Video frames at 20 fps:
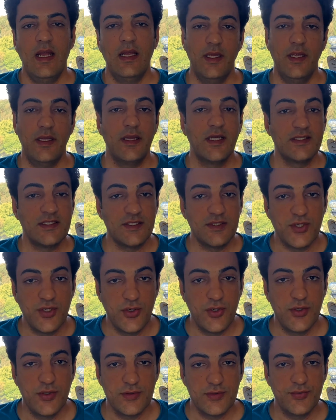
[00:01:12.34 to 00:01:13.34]
It doesn't
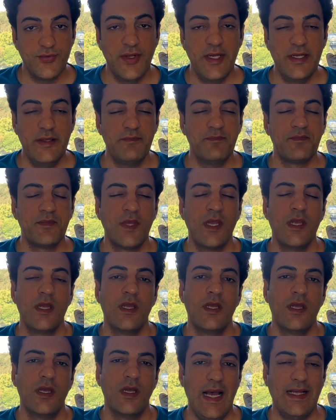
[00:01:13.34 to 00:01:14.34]
hurt really.
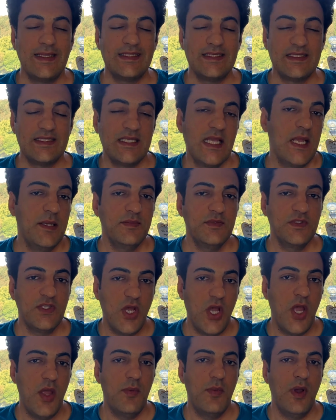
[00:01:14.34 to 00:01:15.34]
At the same
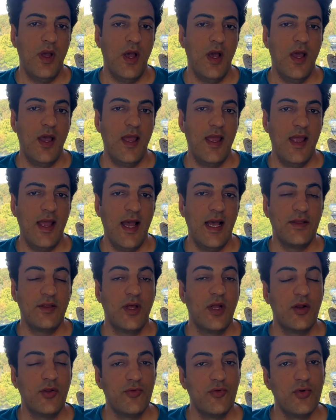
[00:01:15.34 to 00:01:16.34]
time, I had
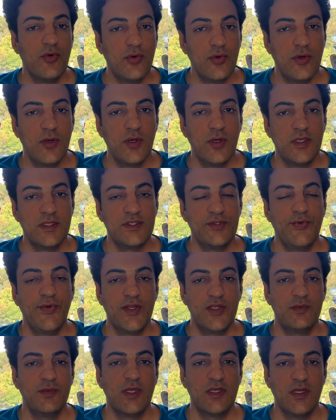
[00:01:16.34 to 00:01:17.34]
another
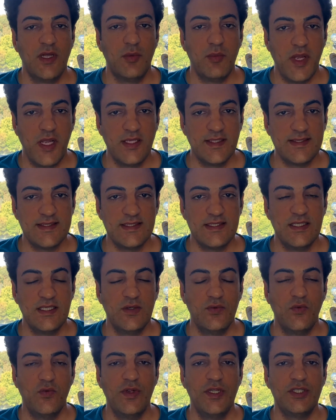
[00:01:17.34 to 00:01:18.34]
treatment on my
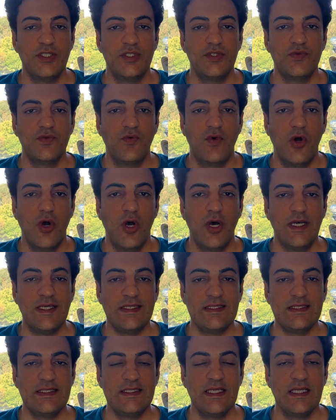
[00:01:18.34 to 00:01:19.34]
skin, which
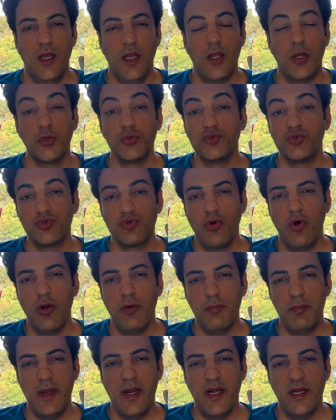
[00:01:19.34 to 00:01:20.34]
was a
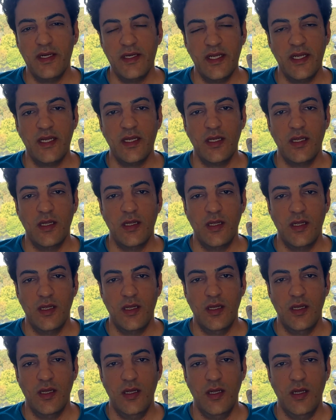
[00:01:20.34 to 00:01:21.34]
controlled burning
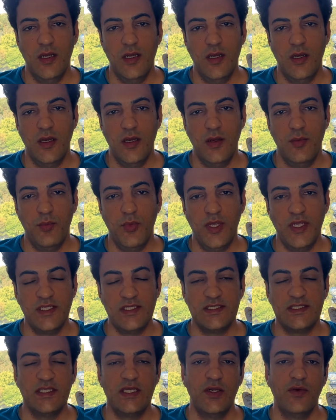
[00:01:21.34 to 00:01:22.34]
on my
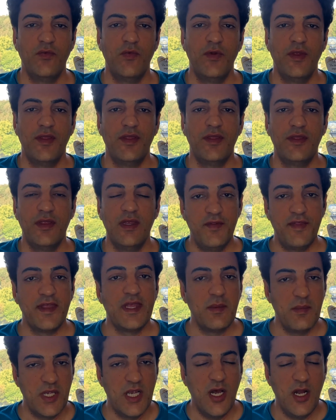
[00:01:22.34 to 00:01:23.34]
skin with
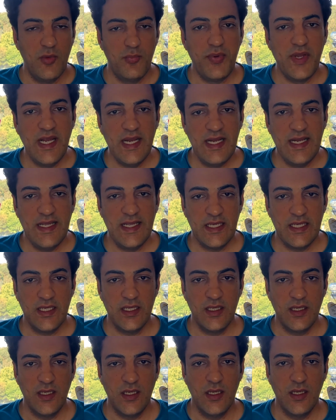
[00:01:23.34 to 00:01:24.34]
chemical peeling
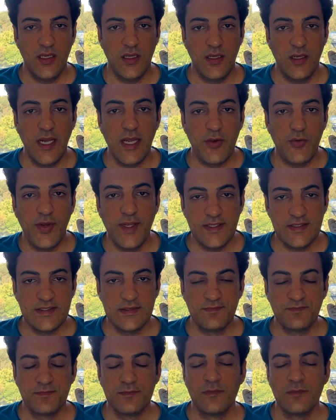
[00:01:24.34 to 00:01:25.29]
liquids.